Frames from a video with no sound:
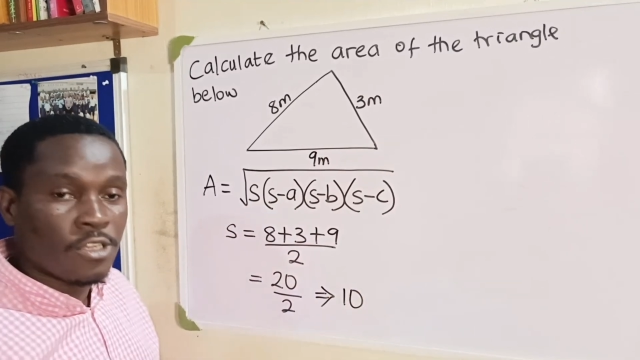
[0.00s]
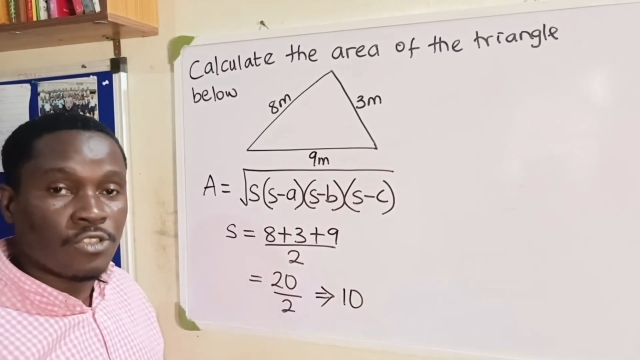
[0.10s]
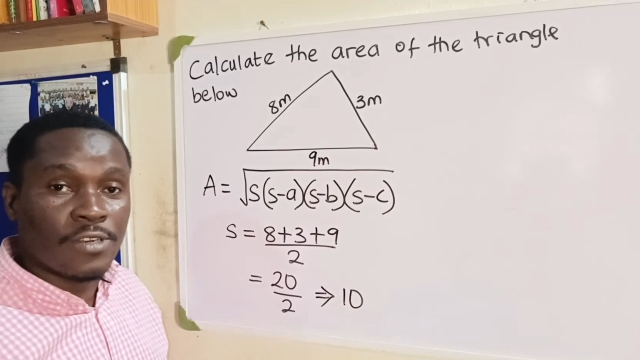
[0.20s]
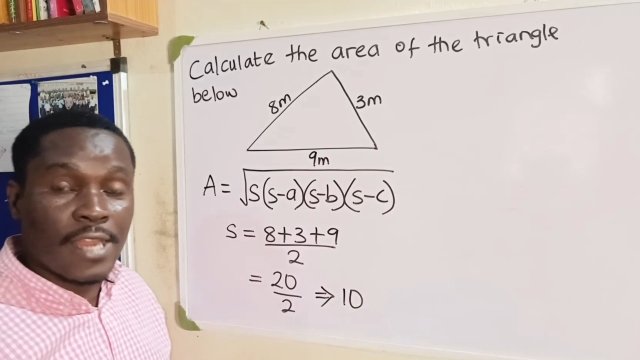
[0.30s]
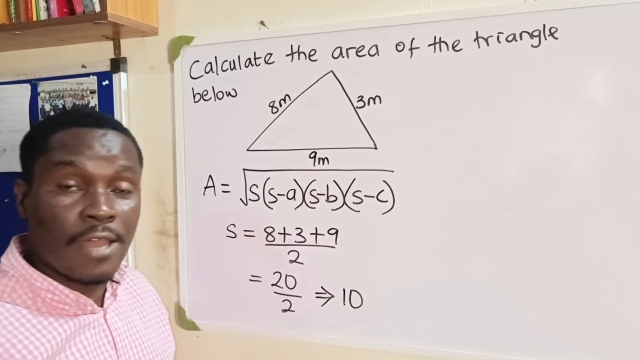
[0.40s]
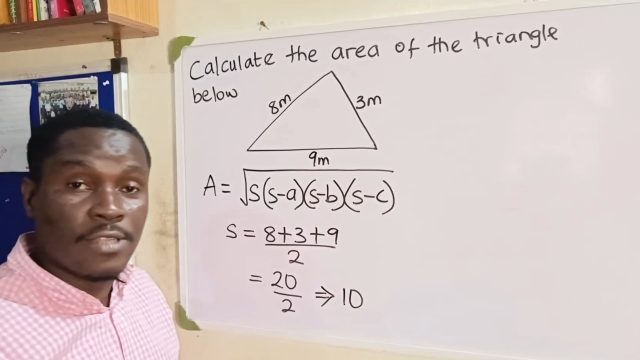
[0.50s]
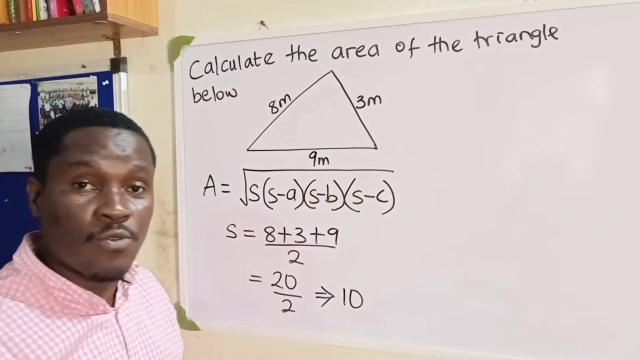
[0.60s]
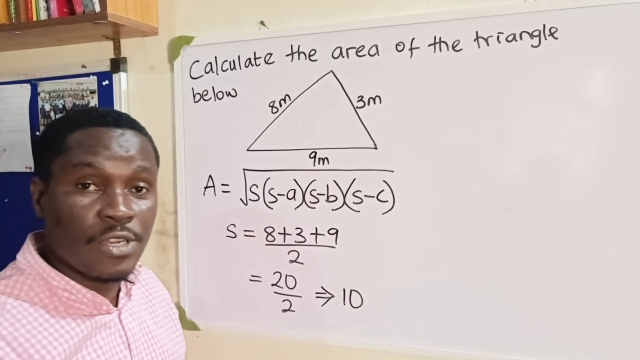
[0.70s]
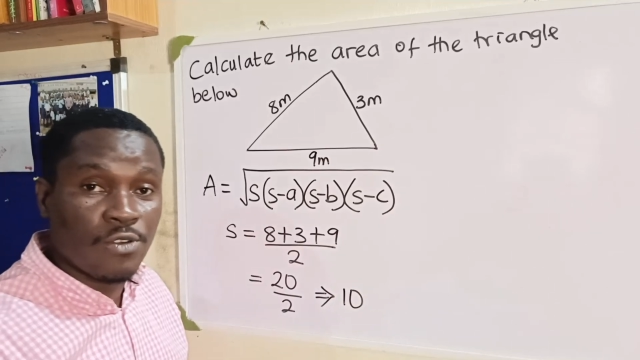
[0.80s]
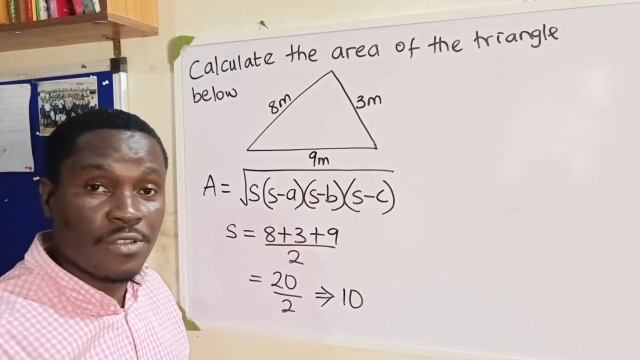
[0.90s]
So now that
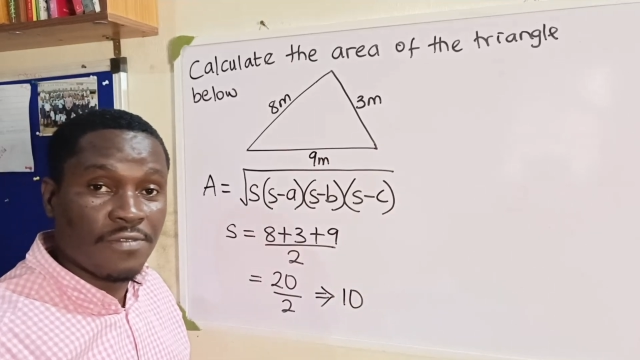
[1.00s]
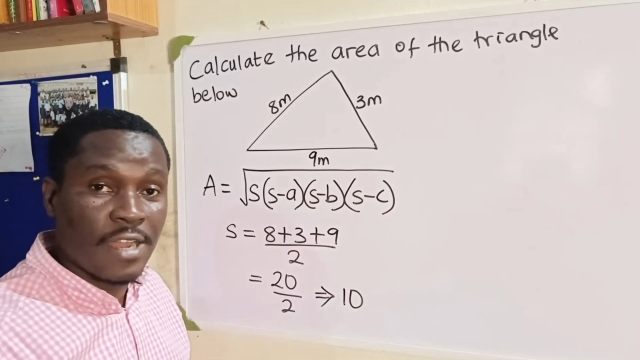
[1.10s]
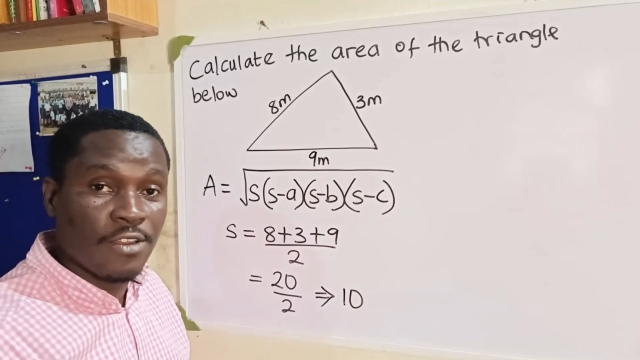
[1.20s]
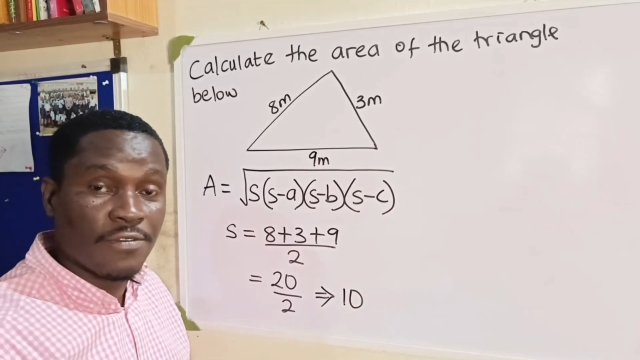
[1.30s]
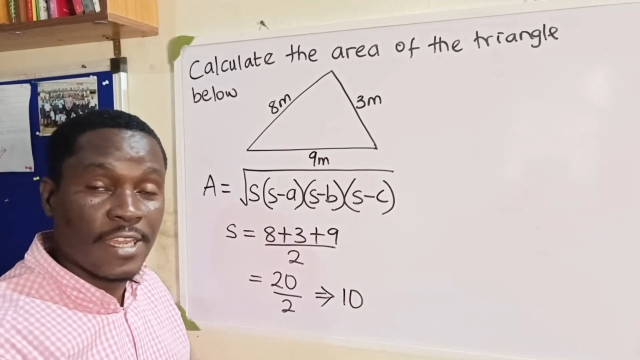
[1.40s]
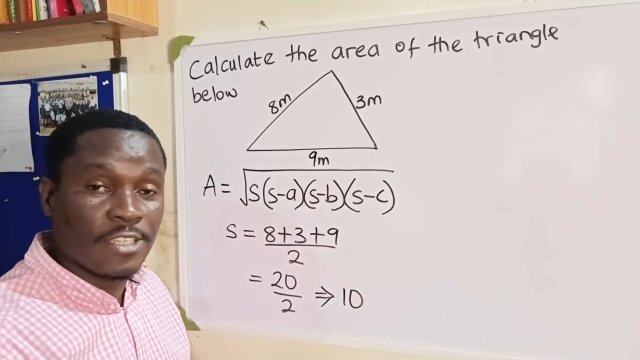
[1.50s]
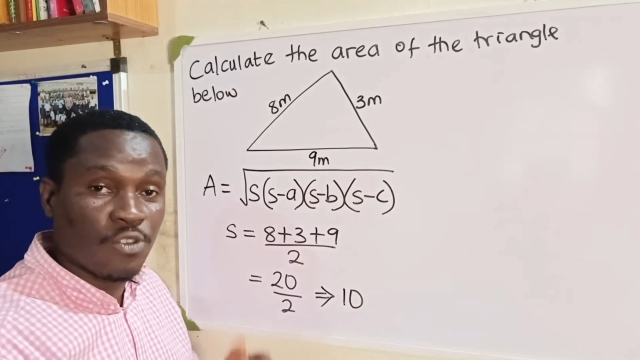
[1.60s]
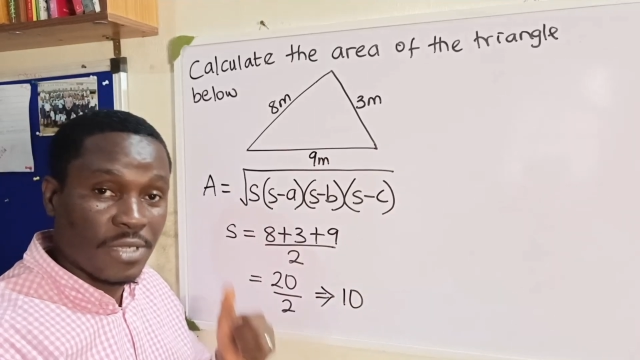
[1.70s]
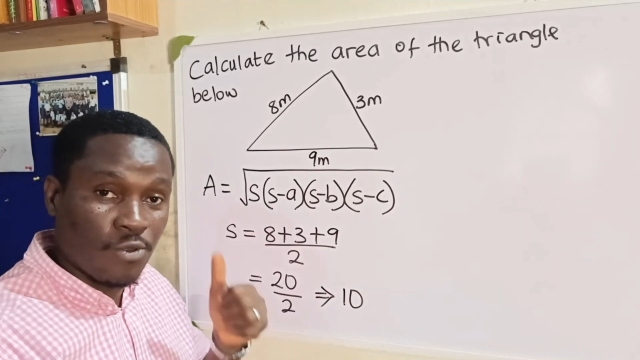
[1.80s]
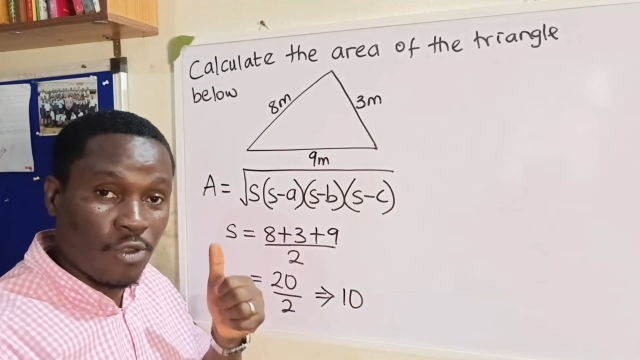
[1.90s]
we know the value of s to
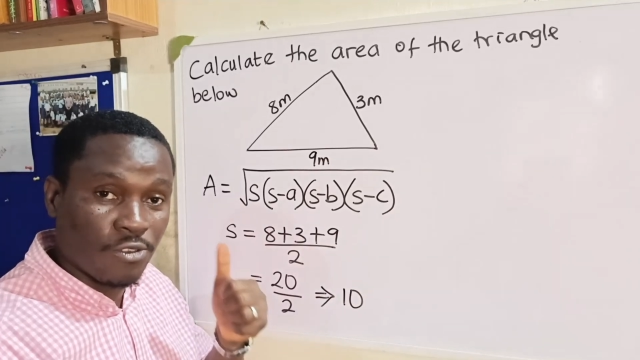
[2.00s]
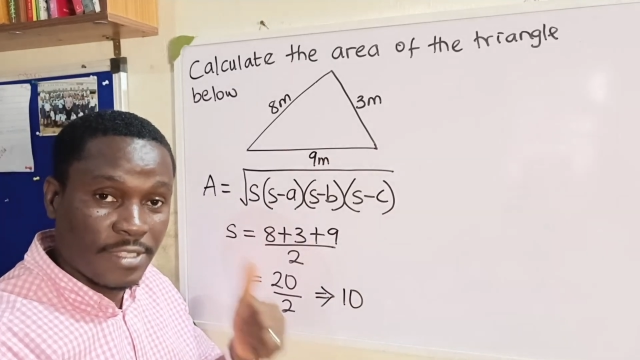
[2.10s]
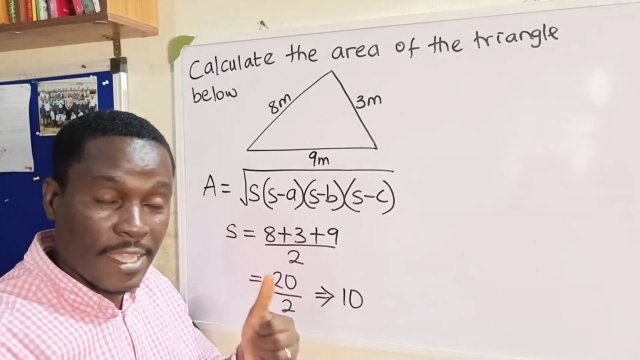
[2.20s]
be equal to